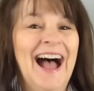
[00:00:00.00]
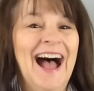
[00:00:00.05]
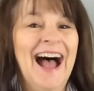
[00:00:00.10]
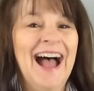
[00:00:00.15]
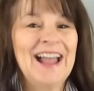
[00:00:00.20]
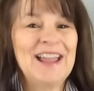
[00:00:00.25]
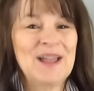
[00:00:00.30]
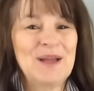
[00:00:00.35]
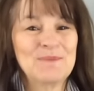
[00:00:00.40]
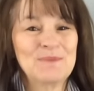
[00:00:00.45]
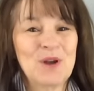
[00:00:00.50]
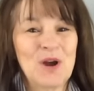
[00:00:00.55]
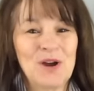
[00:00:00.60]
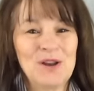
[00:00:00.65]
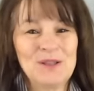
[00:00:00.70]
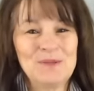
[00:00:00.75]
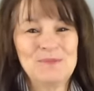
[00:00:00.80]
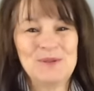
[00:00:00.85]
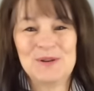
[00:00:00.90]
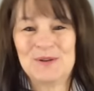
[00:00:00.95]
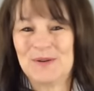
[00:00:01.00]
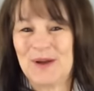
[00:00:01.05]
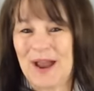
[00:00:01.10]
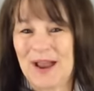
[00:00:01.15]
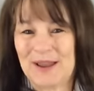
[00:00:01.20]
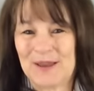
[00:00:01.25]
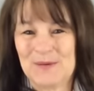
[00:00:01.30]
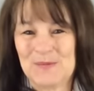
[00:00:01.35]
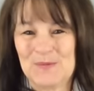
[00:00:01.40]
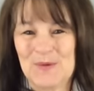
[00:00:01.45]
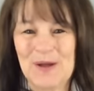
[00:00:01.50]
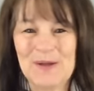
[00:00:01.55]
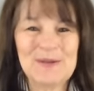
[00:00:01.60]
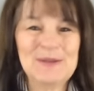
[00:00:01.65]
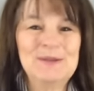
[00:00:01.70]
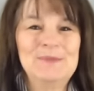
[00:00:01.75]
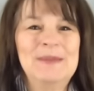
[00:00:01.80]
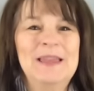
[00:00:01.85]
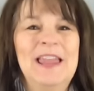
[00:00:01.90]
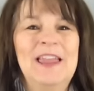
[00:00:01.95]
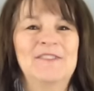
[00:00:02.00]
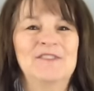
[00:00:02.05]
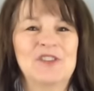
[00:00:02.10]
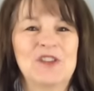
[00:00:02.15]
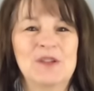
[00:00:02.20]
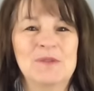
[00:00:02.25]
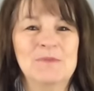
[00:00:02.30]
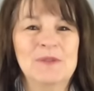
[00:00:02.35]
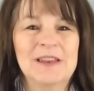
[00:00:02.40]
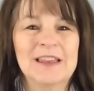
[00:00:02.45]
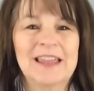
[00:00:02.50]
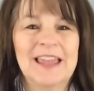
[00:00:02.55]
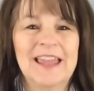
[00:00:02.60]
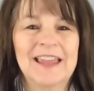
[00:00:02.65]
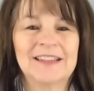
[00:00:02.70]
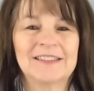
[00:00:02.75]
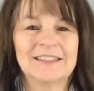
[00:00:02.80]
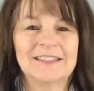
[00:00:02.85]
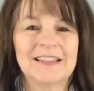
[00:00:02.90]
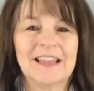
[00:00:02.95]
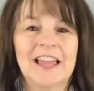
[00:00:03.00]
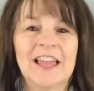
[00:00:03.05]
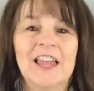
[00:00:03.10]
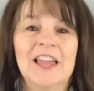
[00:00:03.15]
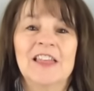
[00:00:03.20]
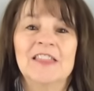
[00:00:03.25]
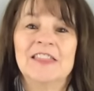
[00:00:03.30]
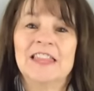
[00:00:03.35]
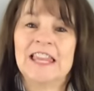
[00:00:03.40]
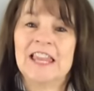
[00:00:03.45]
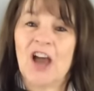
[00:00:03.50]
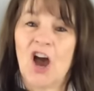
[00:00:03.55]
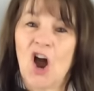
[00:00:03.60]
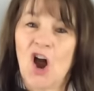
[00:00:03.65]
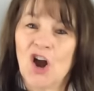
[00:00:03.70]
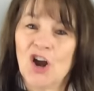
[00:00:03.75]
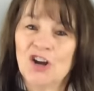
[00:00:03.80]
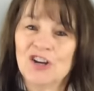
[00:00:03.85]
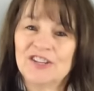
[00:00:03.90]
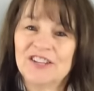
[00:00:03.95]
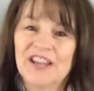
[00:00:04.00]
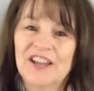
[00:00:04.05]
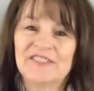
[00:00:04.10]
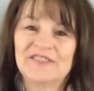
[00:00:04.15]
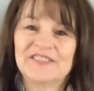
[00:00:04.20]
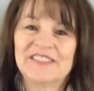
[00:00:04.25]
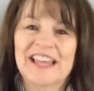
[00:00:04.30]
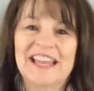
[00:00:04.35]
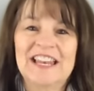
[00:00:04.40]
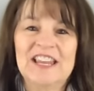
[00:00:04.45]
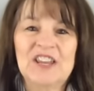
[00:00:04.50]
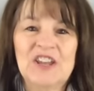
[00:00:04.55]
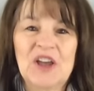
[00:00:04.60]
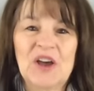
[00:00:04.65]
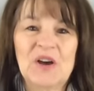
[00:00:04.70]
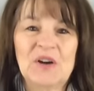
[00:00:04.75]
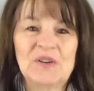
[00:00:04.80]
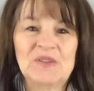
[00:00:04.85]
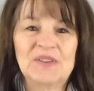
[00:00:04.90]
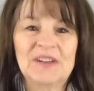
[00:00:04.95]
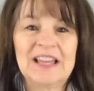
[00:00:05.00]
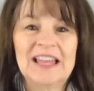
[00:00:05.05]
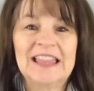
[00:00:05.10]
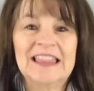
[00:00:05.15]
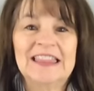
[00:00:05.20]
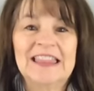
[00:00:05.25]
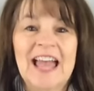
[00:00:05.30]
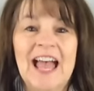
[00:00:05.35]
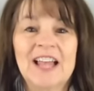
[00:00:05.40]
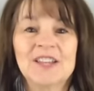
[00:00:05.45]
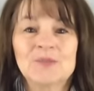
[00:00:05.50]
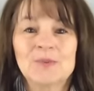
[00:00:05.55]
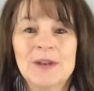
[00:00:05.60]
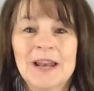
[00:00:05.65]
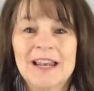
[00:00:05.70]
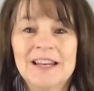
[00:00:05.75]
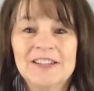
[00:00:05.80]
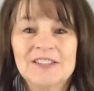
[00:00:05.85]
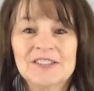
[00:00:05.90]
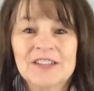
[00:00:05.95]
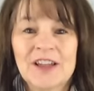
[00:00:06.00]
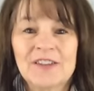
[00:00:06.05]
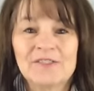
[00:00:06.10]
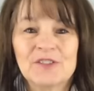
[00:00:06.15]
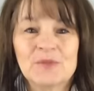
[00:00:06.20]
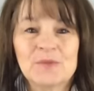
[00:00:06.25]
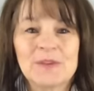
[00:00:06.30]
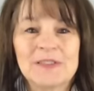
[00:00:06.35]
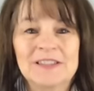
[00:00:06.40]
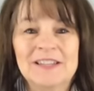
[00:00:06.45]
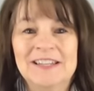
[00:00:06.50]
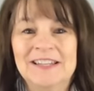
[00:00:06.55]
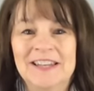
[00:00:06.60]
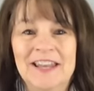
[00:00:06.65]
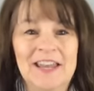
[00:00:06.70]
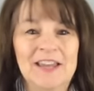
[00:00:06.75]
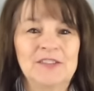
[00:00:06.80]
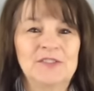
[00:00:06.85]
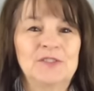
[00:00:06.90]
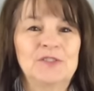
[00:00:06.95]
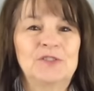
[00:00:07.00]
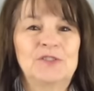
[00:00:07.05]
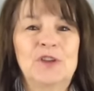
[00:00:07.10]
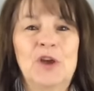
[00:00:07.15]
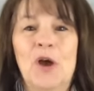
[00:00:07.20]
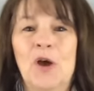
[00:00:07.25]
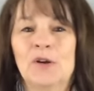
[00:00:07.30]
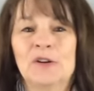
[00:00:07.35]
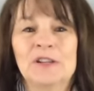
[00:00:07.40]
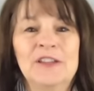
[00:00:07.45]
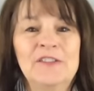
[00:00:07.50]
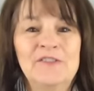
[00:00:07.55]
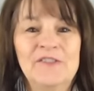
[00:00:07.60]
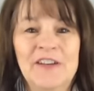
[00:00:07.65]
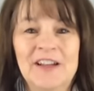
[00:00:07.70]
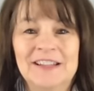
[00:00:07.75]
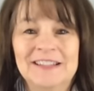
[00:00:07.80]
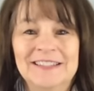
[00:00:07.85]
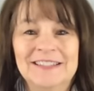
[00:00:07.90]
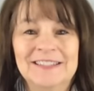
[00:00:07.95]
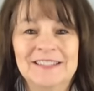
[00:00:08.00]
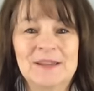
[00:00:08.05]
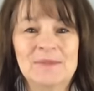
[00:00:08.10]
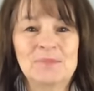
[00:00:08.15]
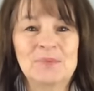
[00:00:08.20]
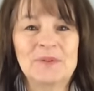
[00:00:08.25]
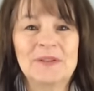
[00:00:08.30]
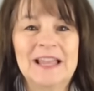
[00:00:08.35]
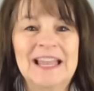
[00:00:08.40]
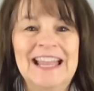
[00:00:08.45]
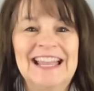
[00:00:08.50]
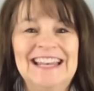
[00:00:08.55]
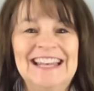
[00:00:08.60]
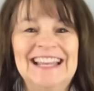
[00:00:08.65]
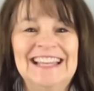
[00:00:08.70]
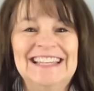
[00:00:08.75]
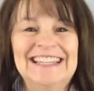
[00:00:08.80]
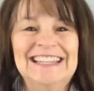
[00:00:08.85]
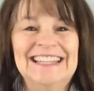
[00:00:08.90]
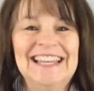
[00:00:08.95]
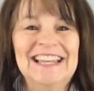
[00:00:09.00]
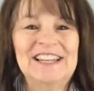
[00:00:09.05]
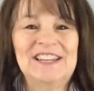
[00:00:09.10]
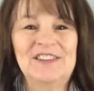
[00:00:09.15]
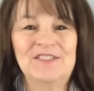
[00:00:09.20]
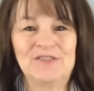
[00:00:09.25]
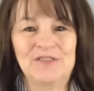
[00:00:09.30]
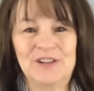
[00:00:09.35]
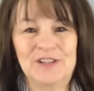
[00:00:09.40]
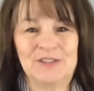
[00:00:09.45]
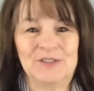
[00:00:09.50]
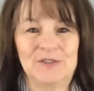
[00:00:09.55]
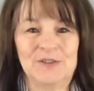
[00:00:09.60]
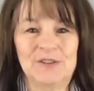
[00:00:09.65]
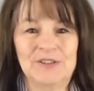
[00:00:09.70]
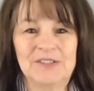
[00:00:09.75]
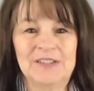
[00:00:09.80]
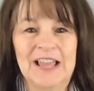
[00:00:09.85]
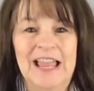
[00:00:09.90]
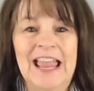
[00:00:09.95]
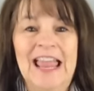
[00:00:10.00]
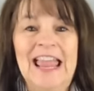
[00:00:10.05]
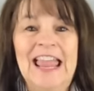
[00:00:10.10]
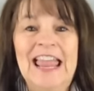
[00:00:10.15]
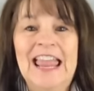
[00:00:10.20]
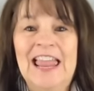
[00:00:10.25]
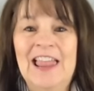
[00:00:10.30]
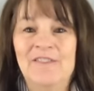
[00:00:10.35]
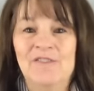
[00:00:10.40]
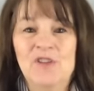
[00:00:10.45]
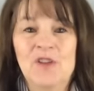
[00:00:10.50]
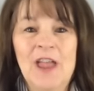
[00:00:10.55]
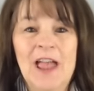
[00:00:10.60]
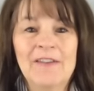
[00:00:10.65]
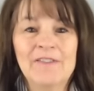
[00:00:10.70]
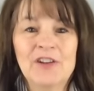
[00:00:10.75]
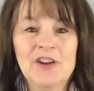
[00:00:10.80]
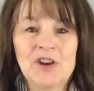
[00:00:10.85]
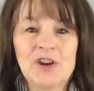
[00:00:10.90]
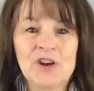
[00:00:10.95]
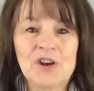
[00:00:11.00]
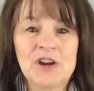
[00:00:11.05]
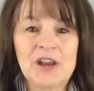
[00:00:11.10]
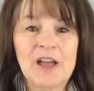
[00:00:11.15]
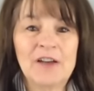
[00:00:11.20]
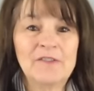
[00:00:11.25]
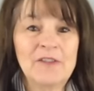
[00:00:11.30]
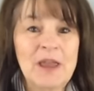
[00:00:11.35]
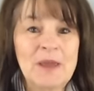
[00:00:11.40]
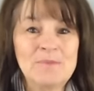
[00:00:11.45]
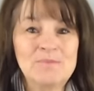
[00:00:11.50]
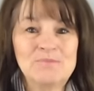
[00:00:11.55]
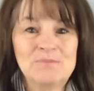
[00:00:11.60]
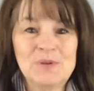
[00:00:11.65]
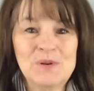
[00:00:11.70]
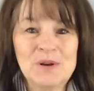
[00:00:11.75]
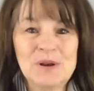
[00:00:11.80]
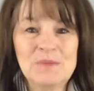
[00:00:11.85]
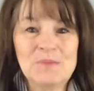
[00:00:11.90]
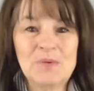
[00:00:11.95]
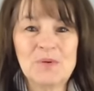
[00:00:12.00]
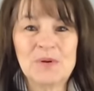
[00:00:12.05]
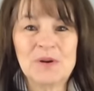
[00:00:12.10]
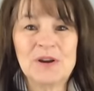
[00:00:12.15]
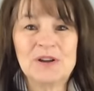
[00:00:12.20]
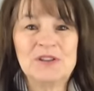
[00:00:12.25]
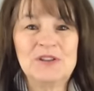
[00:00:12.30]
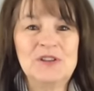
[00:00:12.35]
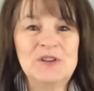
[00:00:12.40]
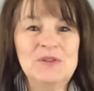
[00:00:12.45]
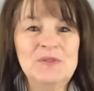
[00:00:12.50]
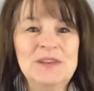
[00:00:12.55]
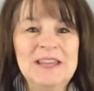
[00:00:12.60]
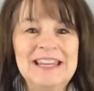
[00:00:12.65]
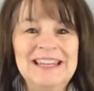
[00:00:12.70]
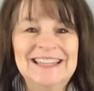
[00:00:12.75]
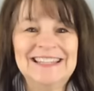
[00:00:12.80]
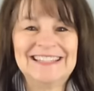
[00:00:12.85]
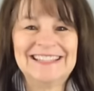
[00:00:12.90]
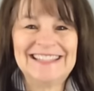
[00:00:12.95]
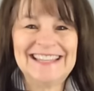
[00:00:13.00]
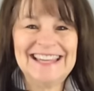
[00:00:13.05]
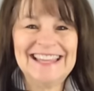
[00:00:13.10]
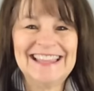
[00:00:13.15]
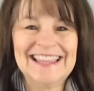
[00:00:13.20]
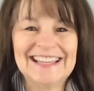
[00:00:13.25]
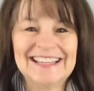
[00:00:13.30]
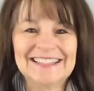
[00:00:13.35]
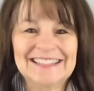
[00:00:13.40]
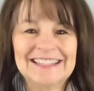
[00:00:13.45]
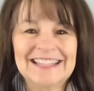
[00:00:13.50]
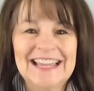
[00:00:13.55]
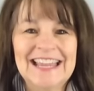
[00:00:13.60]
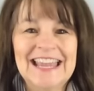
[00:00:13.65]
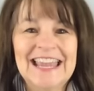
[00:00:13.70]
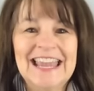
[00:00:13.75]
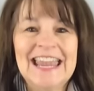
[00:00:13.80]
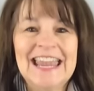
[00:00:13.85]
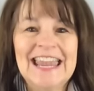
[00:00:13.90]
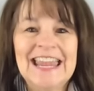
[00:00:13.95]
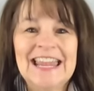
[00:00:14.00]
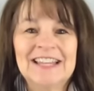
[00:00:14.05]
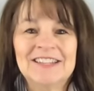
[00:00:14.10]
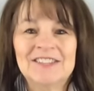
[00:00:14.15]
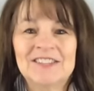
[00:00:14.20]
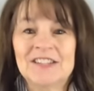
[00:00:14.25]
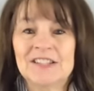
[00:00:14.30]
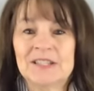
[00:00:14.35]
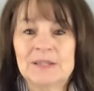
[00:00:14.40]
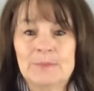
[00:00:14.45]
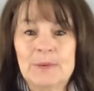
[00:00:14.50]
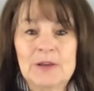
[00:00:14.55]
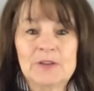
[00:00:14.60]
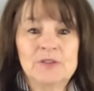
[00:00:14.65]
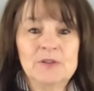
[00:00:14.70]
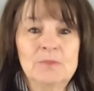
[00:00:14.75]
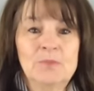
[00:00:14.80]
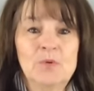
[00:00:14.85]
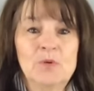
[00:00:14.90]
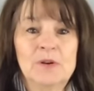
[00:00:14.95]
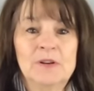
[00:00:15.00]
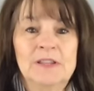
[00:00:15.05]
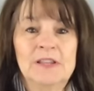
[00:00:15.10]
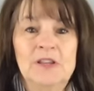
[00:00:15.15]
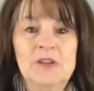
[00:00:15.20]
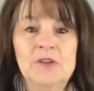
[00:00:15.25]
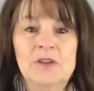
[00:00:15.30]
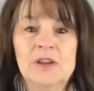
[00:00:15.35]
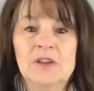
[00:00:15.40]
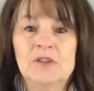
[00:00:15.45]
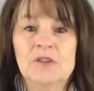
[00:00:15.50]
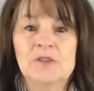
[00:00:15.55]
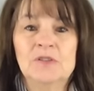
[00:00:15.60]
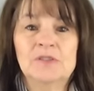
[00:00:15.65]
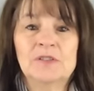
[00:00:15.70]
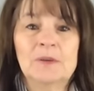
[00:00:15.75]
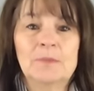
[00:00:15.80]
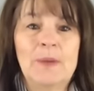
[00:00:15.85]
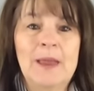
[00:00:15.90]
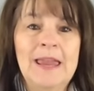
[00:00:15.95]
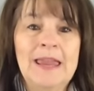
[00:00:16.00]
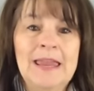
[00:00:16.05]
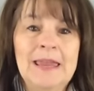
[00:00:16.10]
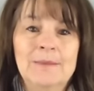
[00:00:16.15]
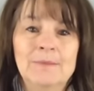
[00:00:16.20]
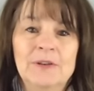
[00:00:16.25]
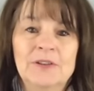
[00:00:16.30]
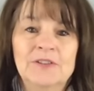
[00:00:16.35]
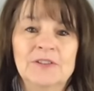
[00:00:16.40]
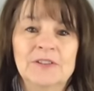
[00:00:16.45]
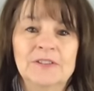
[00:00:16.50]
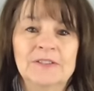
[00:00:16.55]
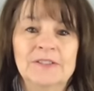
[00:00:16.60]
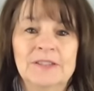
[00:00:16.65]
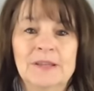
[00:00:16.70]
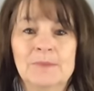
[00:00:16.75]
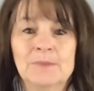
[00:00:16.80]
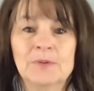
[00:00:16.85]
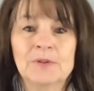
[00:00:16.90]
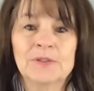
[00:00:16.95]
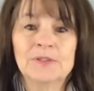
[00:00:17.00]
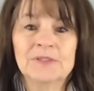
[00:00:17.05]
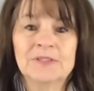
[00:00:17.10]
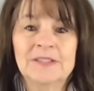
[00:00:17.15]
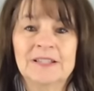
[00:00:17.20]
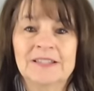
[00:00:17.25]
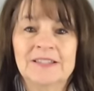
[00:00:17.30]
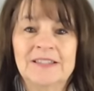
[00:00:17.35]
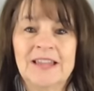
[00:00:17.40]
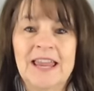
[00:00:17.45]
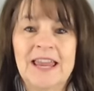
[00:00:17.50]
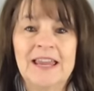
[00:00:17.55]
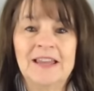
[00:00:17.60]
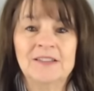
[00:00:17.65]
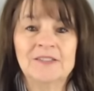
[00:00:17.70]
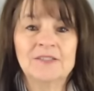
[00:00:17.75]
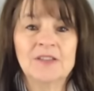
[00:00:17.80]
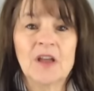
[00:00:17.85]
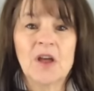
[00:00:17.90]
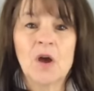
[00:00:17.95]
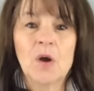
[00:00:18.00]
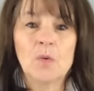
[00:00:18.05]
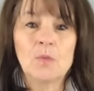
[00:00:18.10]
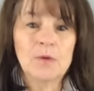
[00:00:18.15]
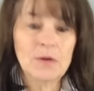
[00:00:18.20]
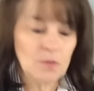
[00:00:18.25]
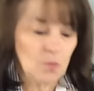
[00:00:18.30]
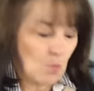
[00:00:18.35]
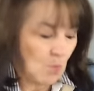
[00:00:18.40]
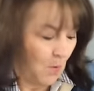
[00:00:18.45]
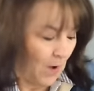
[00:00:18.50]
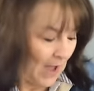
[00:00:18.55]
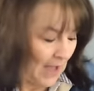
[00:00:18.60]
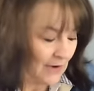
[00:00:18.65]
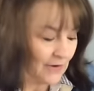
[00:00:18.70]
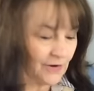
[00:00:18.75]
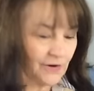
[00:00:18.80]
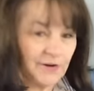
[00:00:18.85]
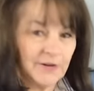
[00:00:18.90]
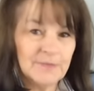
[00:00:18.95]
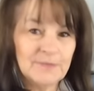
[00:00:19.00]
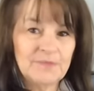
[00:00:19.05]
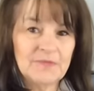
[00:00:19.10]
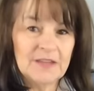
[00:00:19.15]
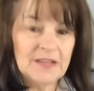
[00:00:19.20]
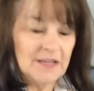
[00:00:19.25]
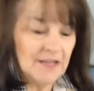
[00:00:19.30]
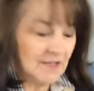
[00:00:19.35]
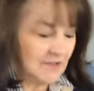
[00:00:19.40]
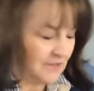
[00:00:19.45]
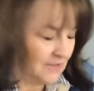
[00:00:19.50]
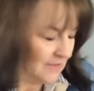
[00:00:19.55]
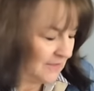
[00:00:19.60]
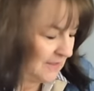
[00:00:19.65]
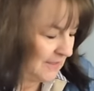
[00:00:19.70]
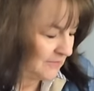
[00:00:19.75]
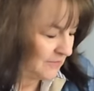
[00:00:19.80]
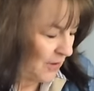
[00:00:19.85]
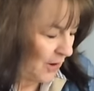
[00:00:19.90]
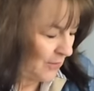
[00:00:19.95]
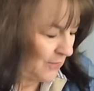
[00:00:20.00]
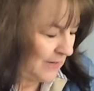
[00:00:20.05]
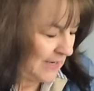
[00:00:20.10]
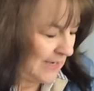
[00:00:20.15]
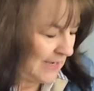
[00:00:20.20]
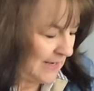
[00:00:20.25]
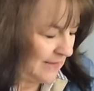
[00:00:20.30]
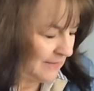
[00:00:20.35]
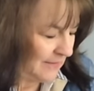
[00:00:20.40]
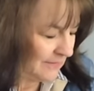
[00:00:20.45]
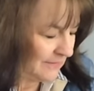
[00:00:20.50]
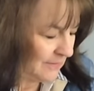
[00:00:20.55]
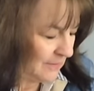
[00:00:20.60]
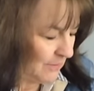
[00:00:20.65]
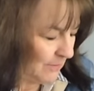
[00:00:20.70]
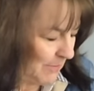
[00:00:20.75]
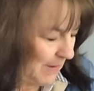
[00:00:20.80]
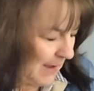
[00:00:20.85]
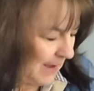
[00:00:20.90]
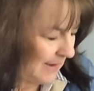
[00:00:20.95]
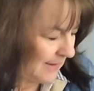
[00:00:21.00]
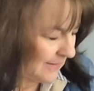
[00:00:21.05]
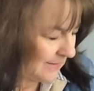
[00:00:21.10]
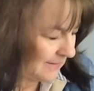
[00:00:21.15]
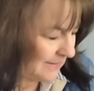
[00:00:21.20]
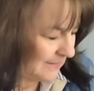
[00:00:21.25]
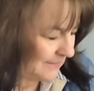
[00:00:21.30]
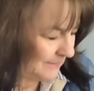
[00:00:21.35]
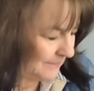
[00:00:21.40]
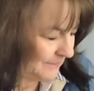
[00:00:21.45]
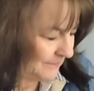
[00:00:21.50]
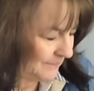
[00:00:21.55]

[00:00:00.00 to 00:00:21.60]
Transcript: Hi, I'm Carla Butorac, and welcome to Behavior Communicates, the art of letting go. That's what I discovered with today's totally fun, simple, and addictive resource. If you haven't heard of a Buddha board, you need to see this. It's this special board that you can use to paint images, symbols, sayings with water that's already in this little box.